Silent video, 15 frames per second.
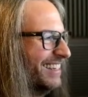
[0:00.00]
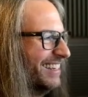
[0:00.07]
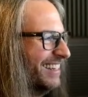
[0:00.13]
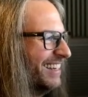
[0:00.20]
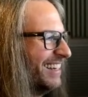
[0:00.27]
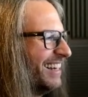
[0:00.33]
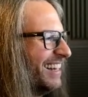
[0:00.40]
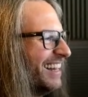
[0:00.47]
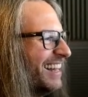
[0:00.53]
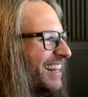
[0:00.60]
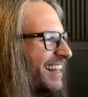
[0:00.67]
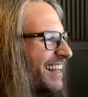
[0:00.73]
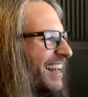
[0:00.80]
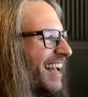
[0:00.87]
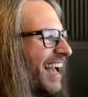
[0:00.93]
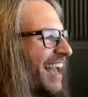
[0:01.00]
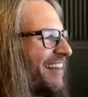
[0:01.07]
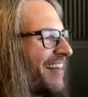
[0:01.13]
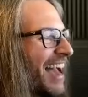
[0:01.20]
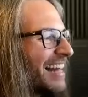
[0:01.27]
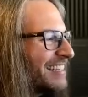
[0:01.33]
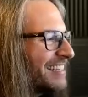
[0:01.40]

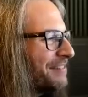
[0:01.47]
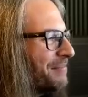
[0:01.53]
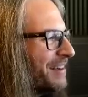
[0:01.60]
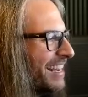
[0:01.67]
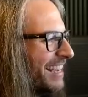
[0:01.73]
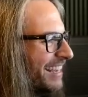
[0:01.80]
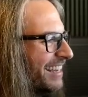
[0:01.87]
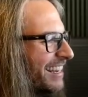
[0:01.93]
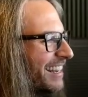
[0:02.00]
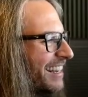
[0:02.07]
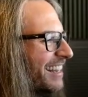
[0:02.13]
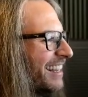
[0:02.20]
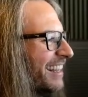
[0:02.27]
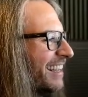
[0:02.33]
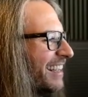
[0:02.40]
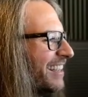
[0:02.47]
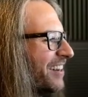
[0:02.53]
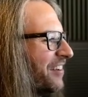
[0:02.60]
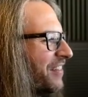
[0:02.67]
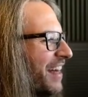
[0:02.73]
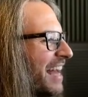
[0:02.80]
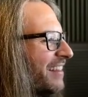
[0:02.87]
and that to me,
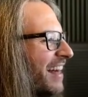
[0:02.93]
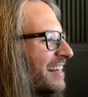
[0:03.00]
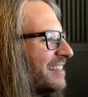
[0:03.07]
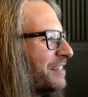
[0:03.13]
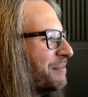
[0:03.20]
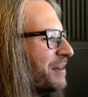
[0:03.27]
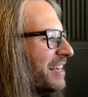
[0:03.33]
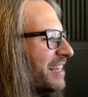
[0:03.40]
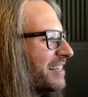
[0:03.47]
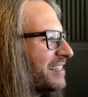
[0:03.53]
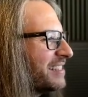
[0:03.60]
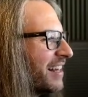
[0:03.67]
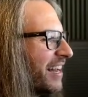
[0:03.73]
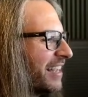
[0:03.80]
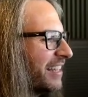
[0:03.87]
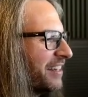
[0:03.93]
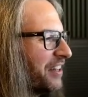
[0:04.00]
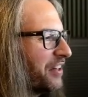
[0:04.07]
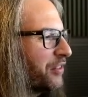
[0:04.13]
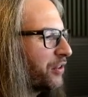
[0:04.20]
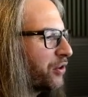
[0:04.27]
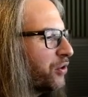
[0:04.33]
you know, that, that to me is
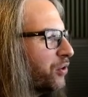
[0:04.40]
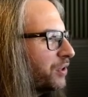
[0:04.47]
like the